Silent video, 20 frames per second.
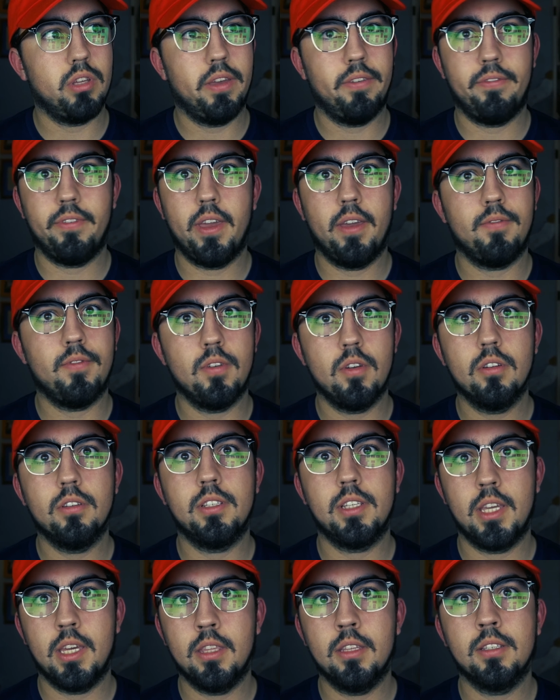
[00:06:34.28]
if you're
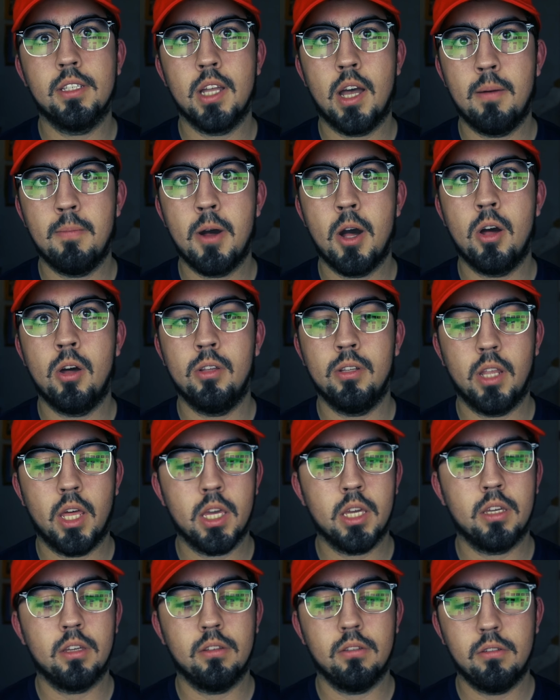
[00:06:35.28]
seeing this, Tom Holland,
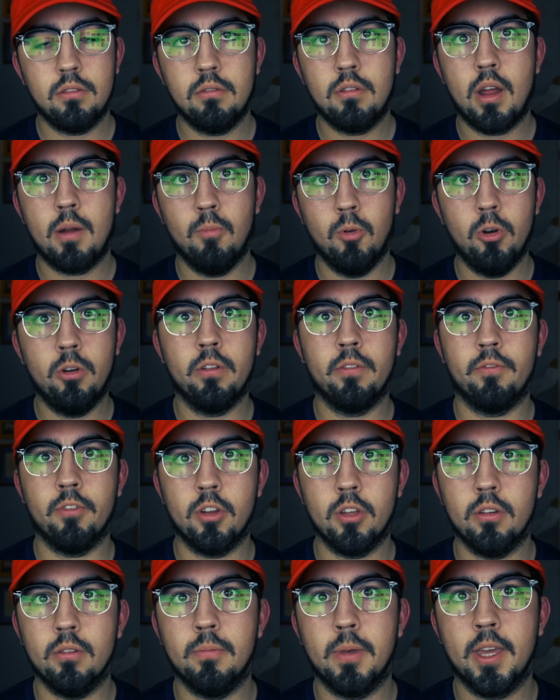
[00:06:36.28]
like, dude, I'm rooting for
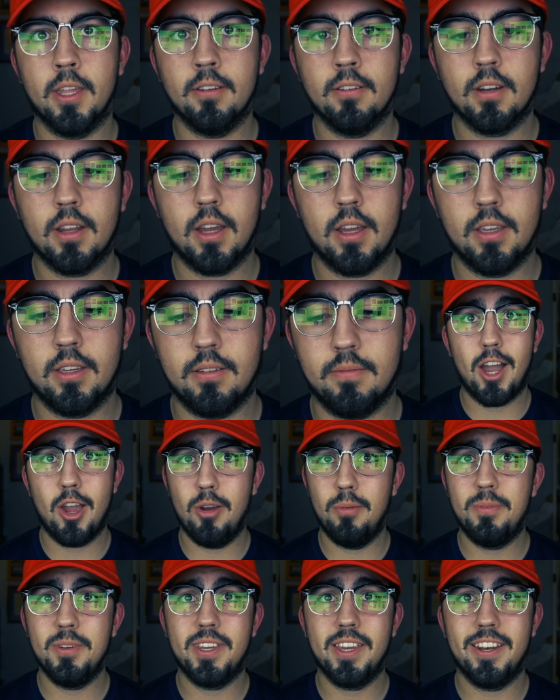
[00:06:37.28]
you, man. I
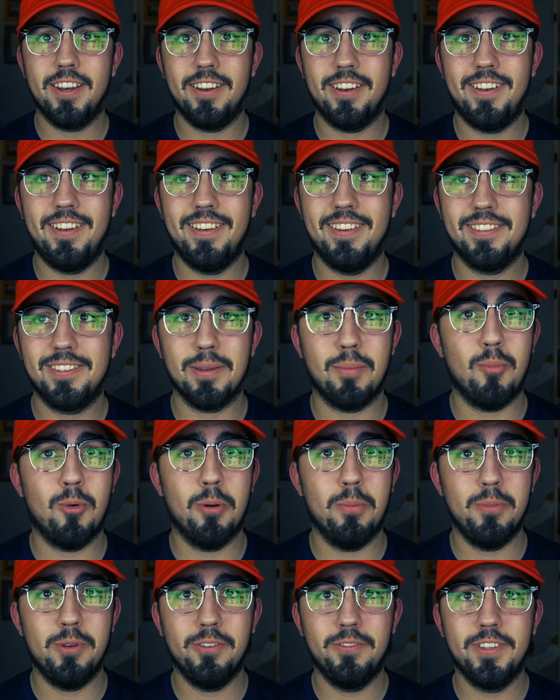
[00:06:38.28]
hope you get in some more
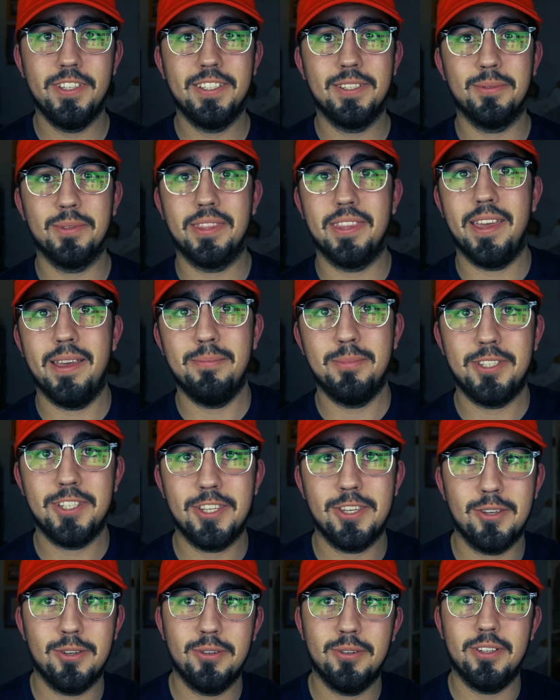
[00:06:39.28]
movies with the
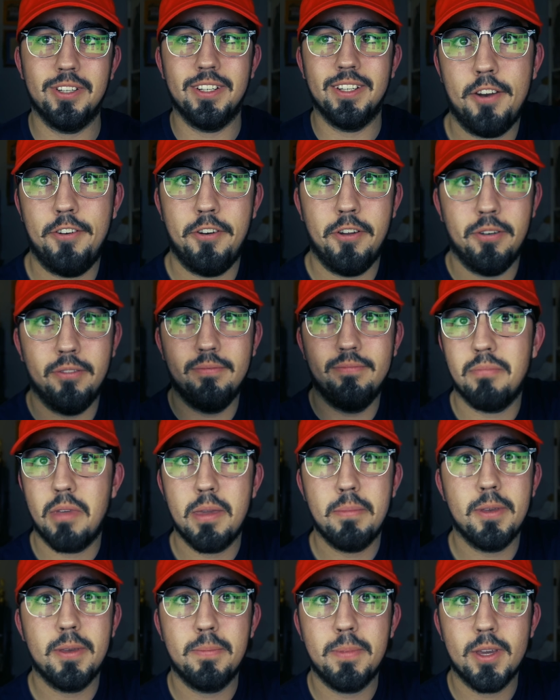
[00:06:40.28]
MCU, and I don't know,
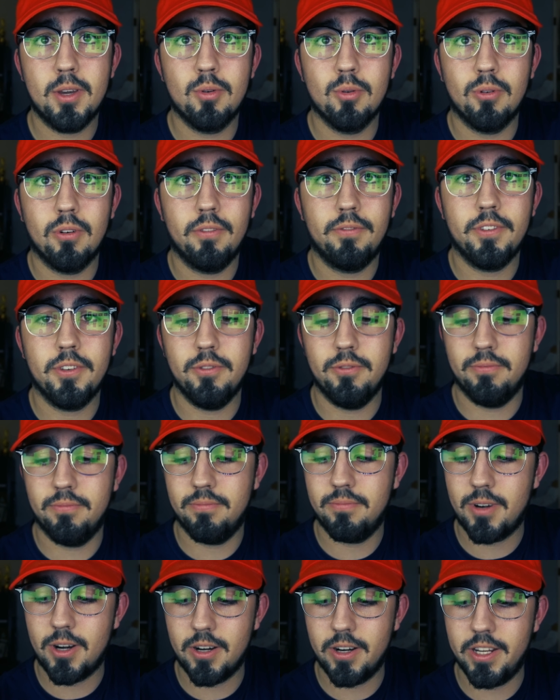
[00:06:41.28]
maybe it'd be cool if you
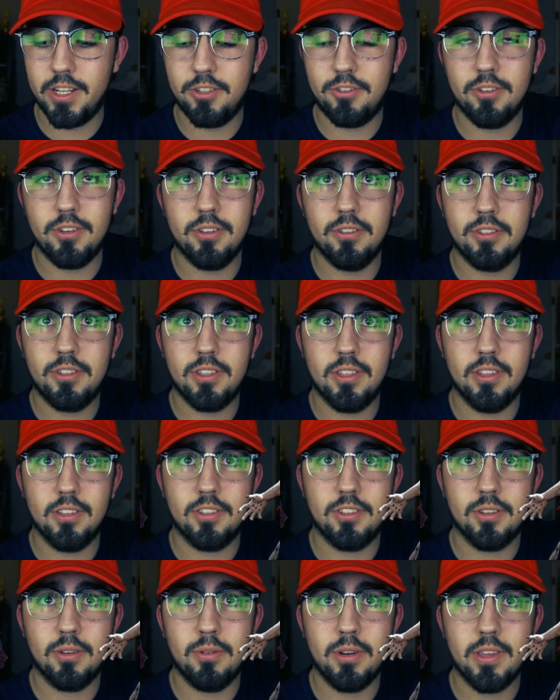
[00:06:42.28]
are introduced to the
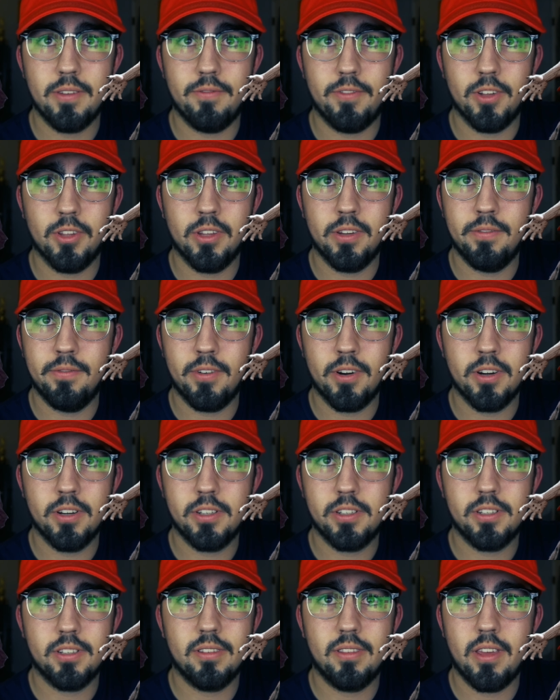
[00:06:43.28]
Sony villain
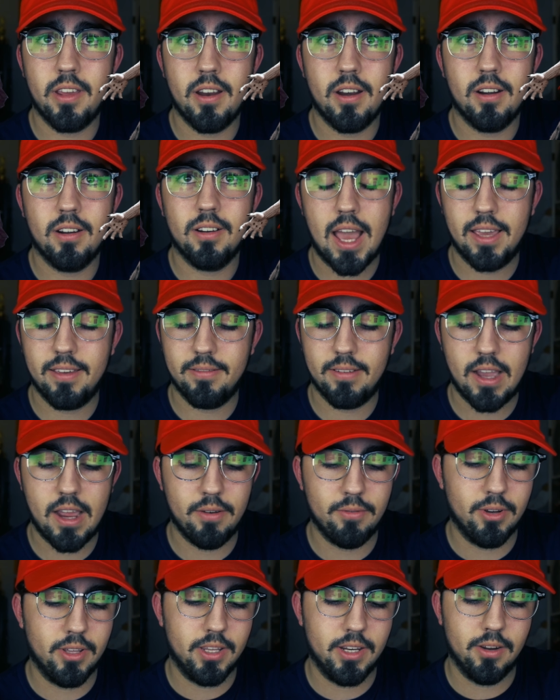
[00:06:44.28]
verse there. I
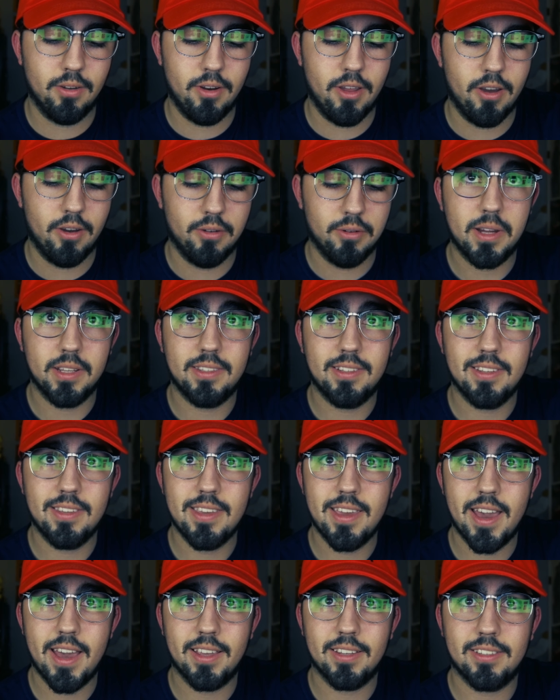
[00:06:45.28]
really don't know, but
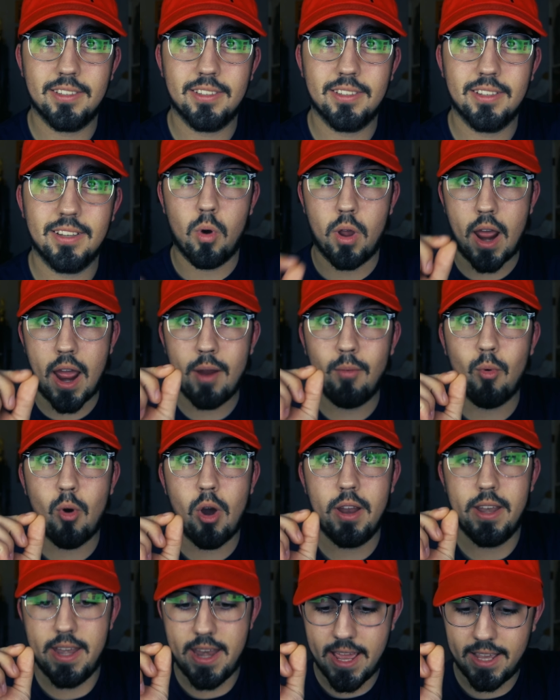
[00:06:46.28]
yes, what I
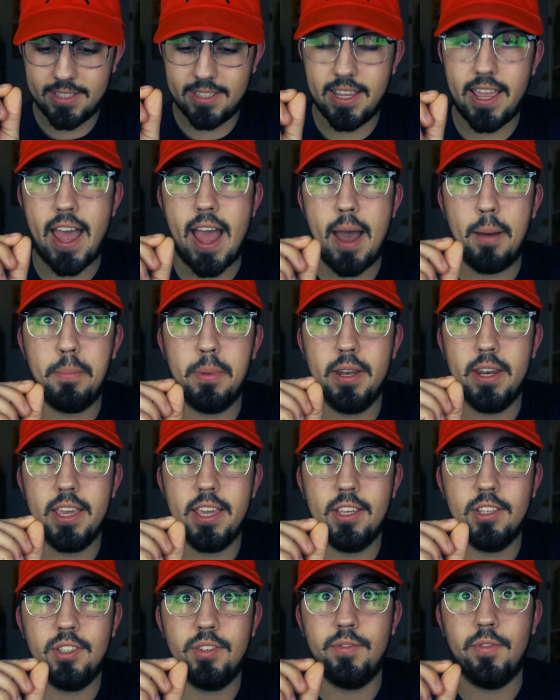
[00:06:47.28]
want next to happen
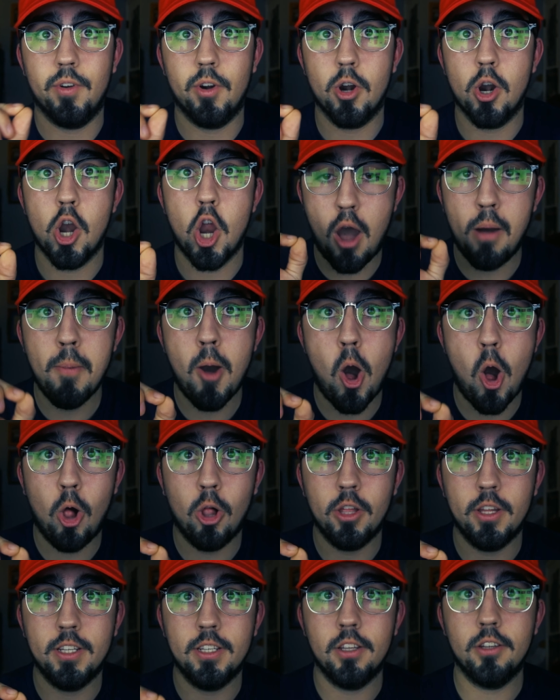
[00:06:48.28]
is for Tom
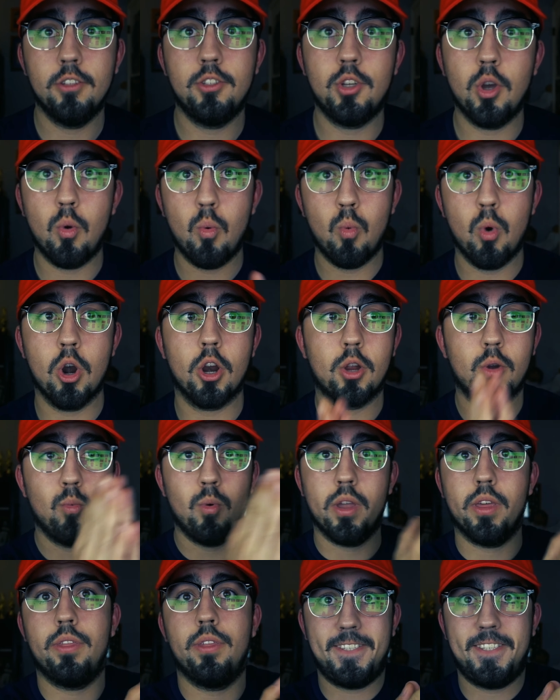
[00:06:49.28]
Holland to work
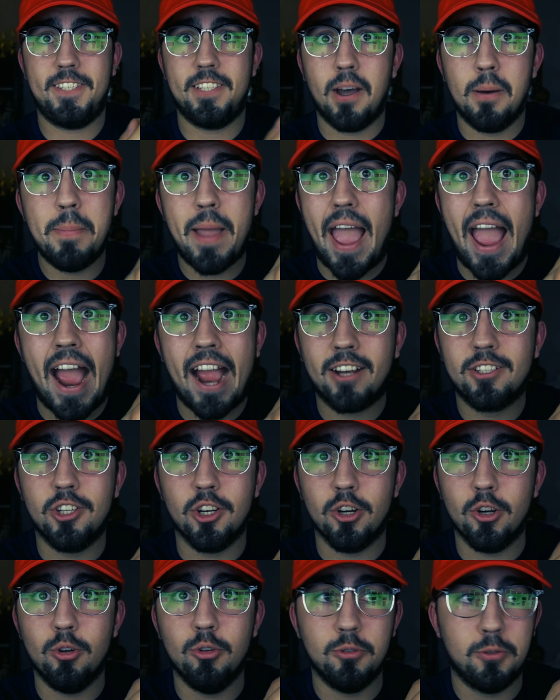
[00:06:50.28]
with some actor
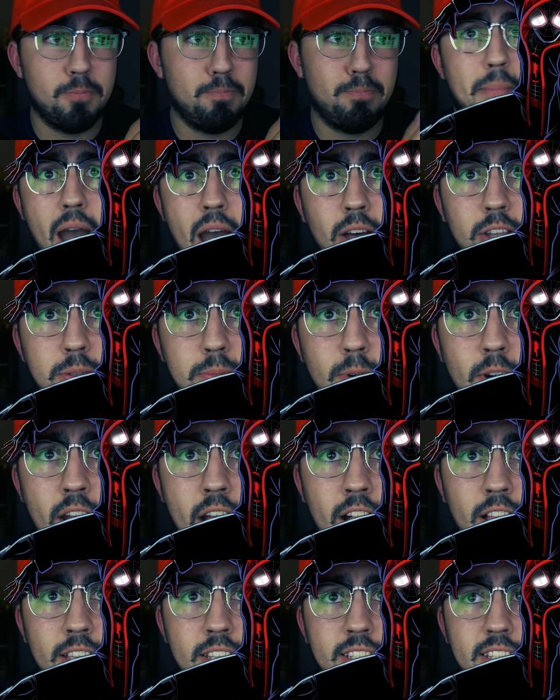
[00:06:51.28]
who's Miles
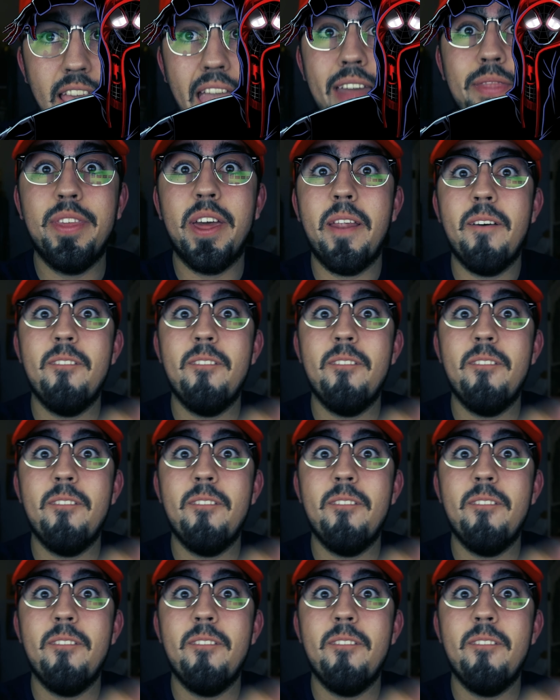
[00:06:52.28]
Morales, and then